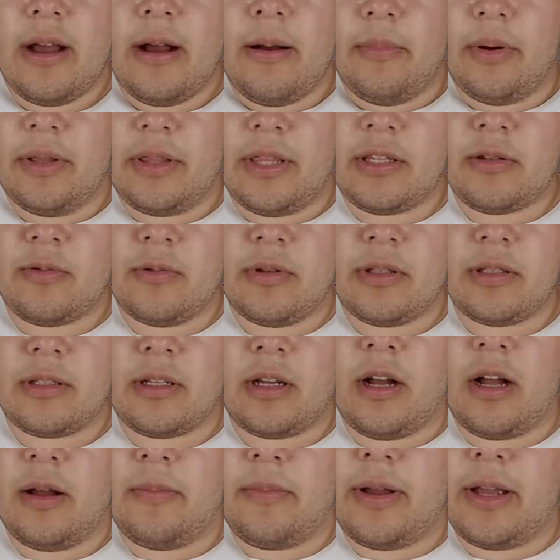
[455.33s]
But this one
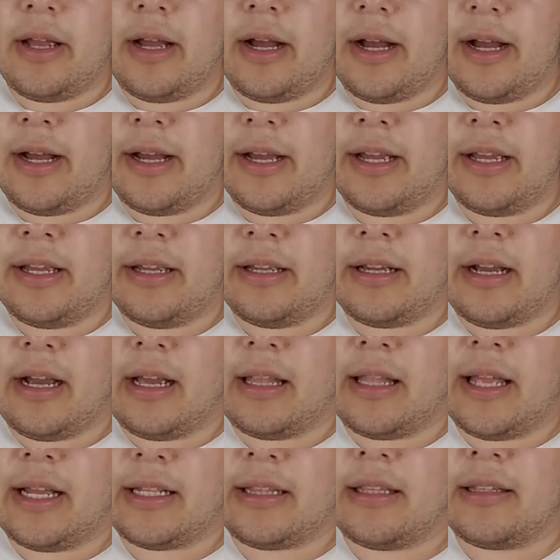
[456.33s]
caught my eye. I
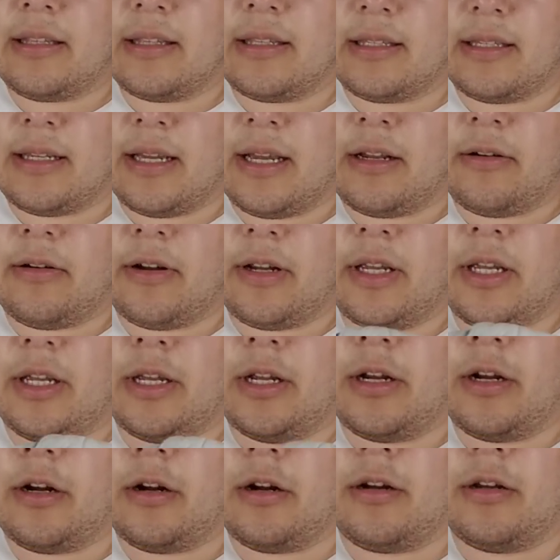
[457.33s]
like the design right
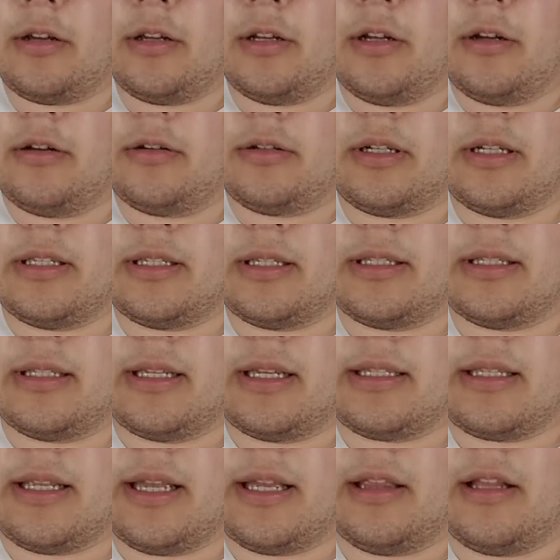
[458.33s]
here, because it
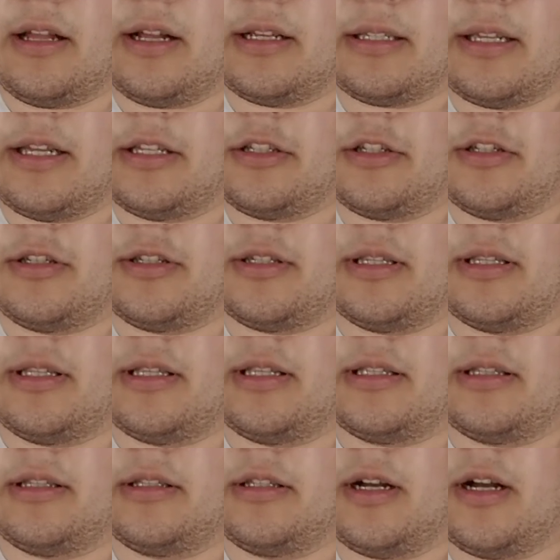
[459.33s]
says like Los Angeles and
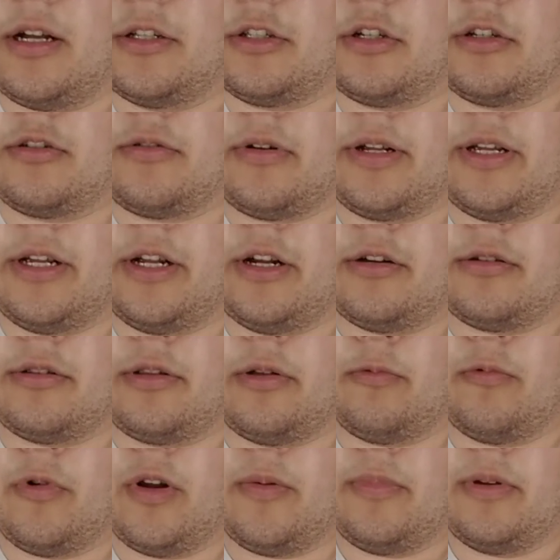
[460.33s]
the Dodgers right here, the
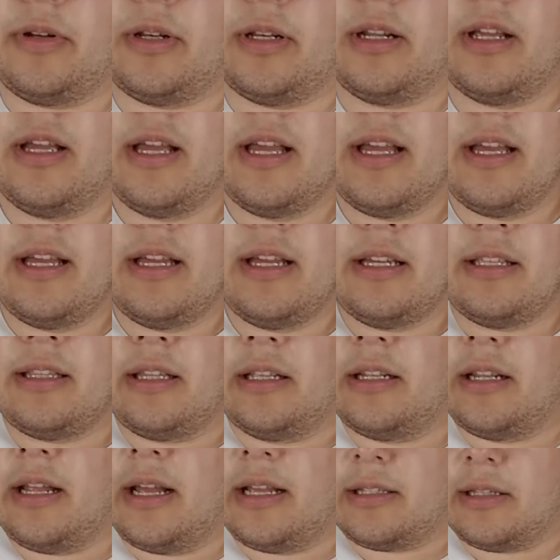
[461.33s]
ribbon.
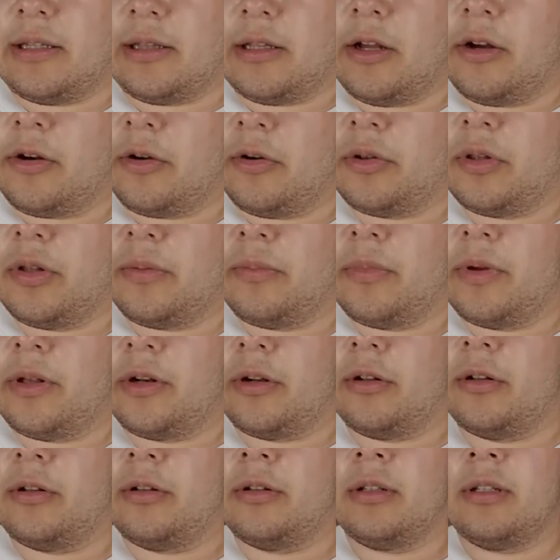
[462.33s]
Then it has the logo in the
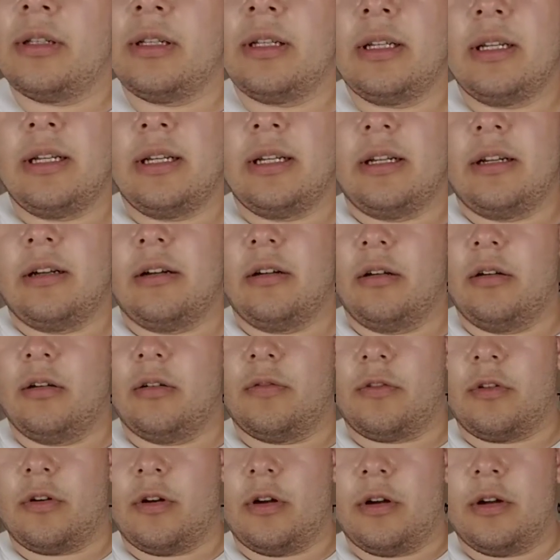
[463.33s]
middle.
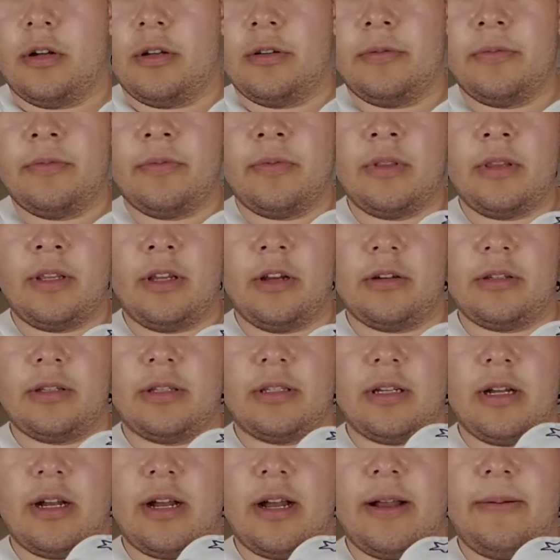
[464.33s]
Overall, here's the
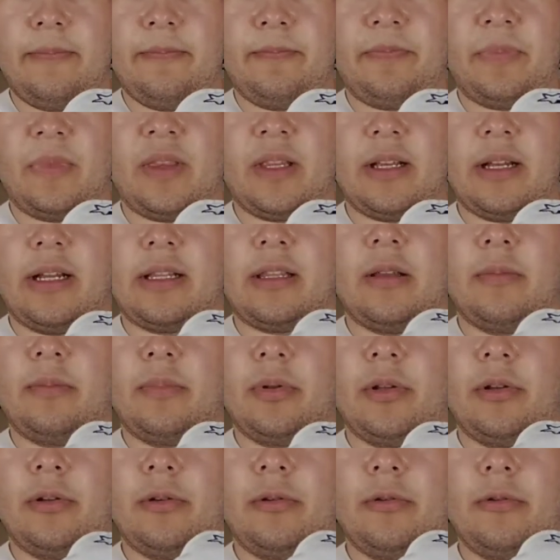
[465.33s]
top. Got the
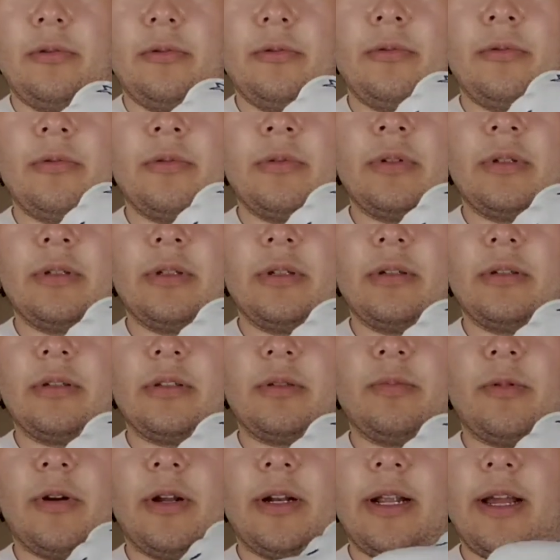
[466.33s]
blue
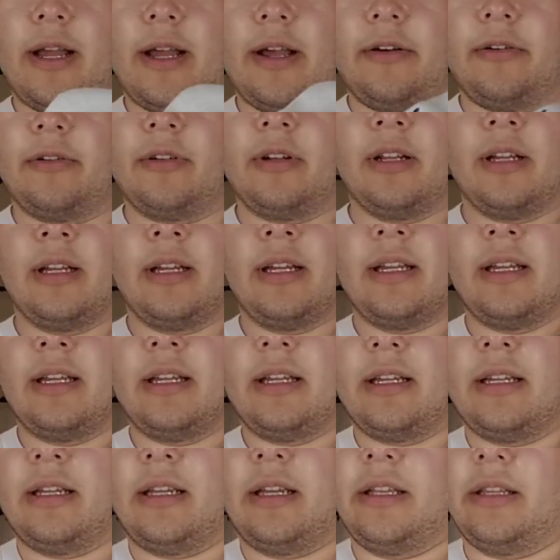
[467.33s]
spread out,
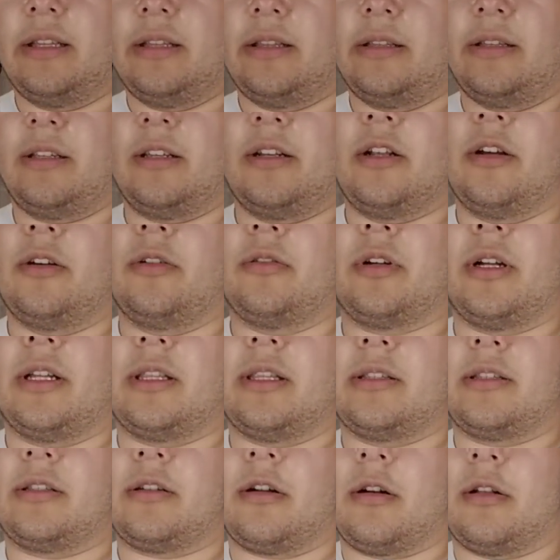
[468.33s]
and got
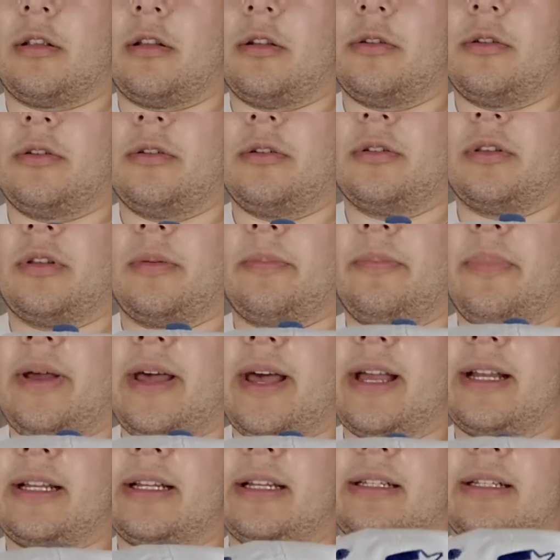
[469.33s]
the starter logo in the back.